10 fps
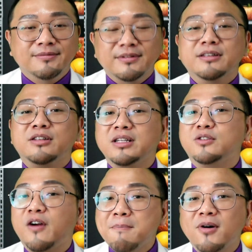So it's
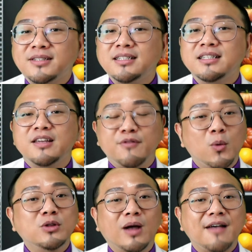very important if you want
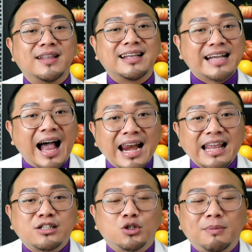to have the
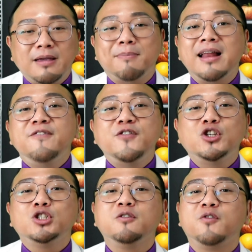garlic to be
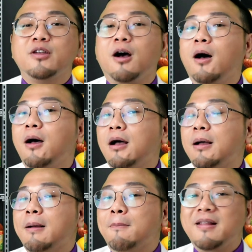beneficial for your
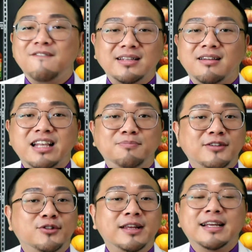blood vessel,
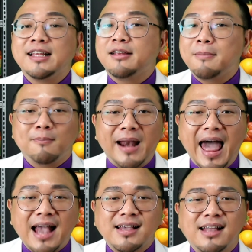especially clearing
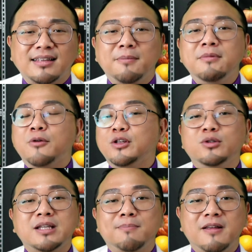plaque and then
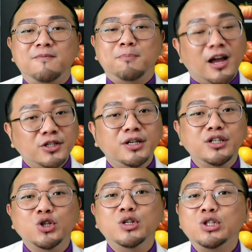reducing blood pressure,
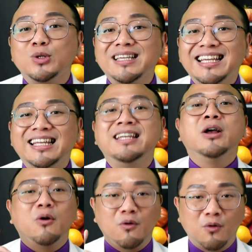you need to eat it
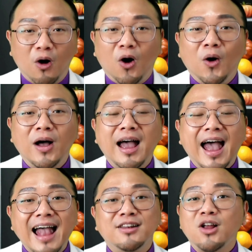raw
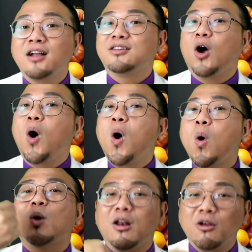and not the
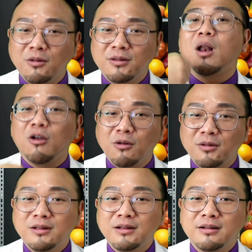whole swallow
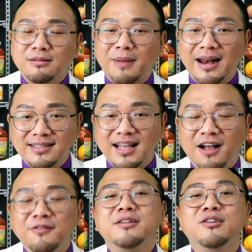by
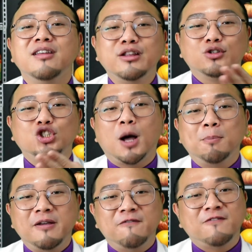itself. You need to chop it
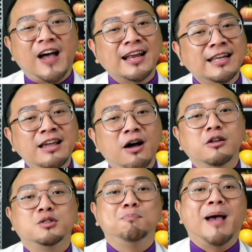finely or
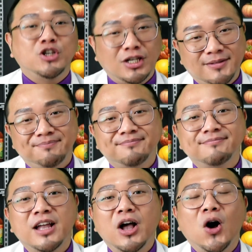smash it.
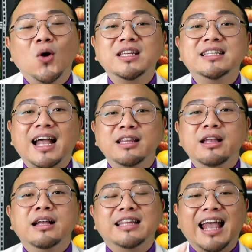Only then
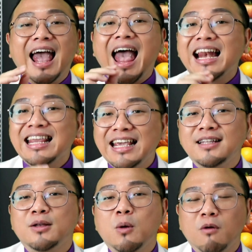the
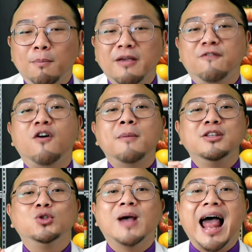allicin will be formed
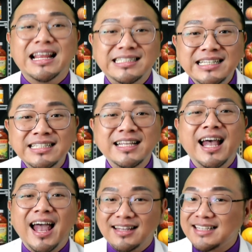into allicin,
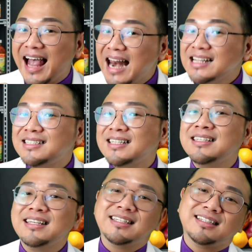and this allicin
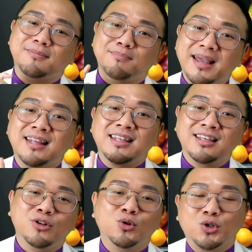is the main
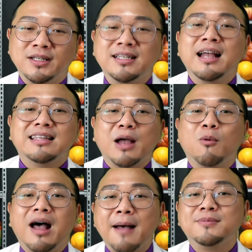nutrients that will
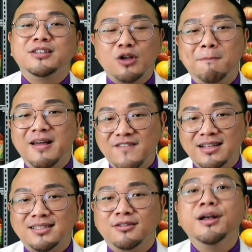help in your blood
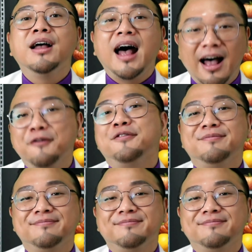vessel health.